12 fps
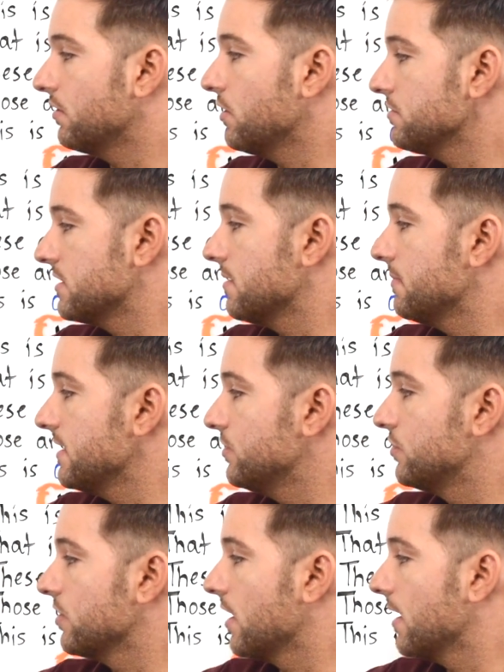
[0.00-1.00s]
know
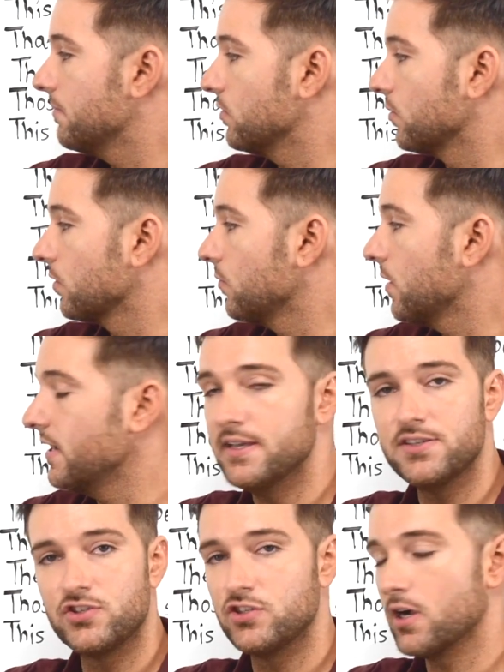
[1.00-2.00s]
somebody's job or what
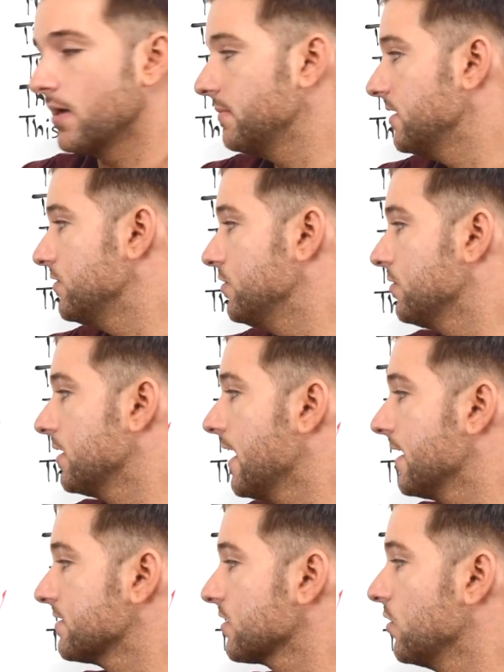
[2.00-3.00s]
his job is, you can
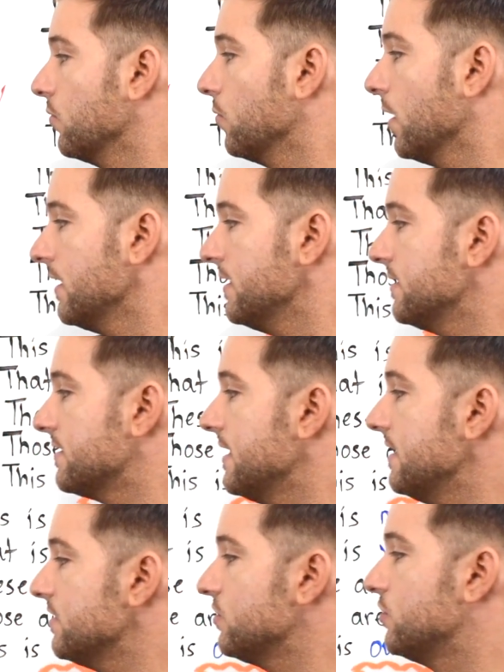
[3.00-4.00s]
ask, what is
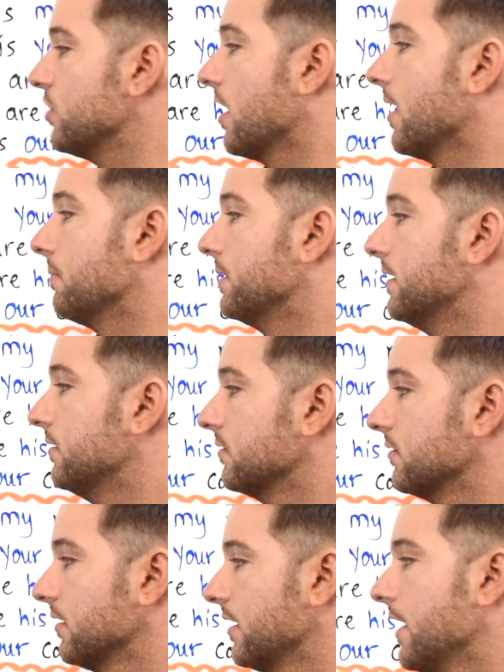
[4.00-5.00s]
his job?
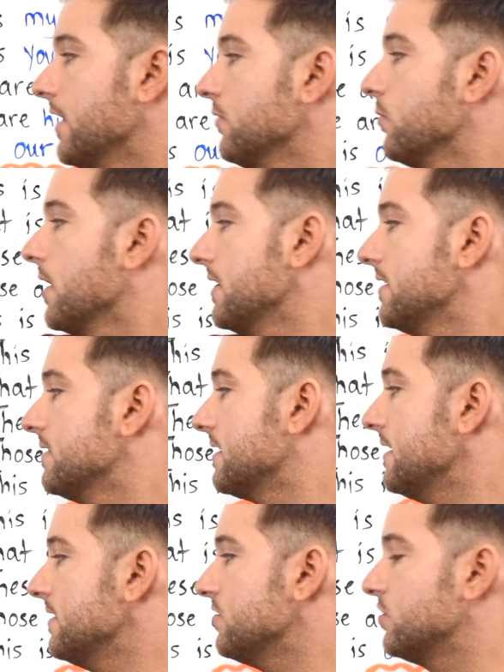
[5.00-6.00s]
Okay, what is
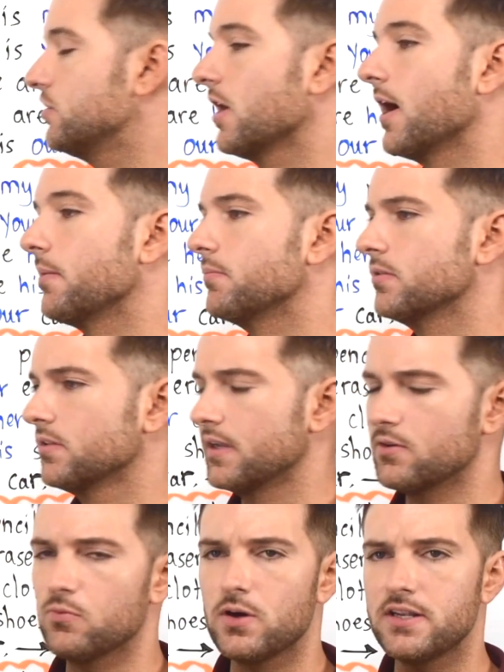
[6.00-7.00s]
his job?
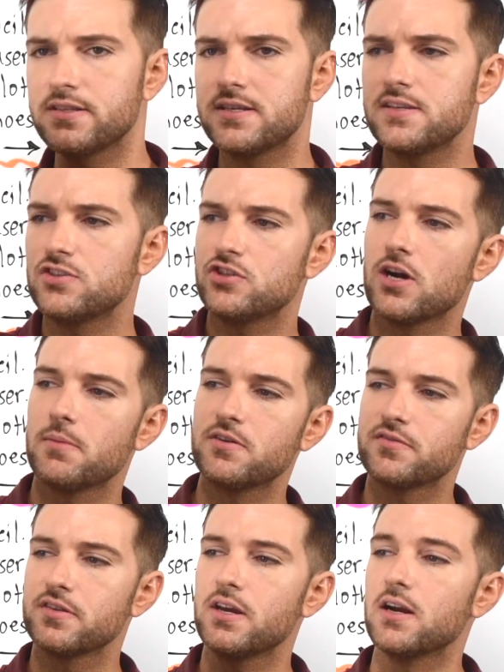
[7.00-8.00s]
Like, what is his job
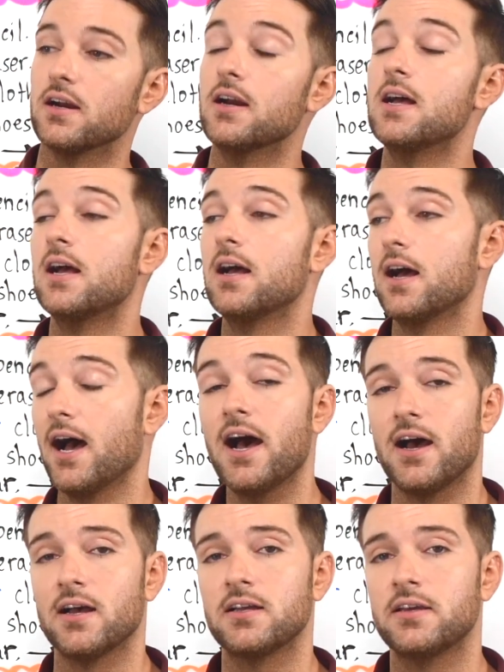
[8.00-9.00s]
over there?
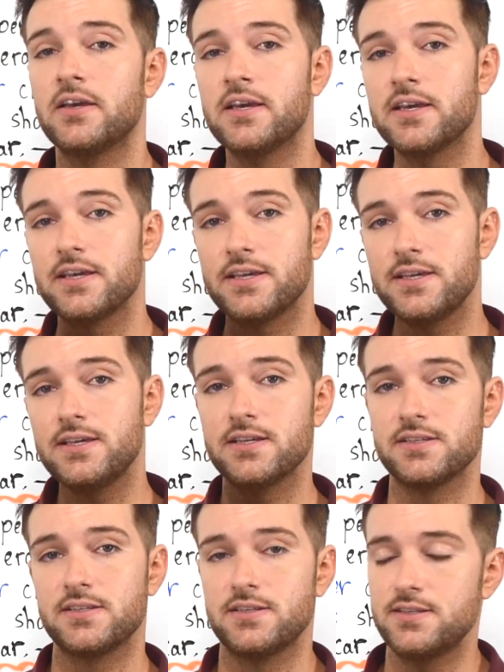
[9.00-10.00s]
Ah, he
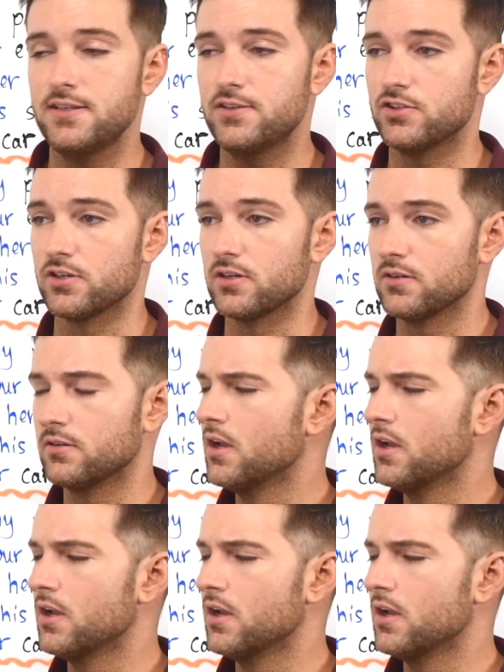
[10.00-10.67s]
is a teacher.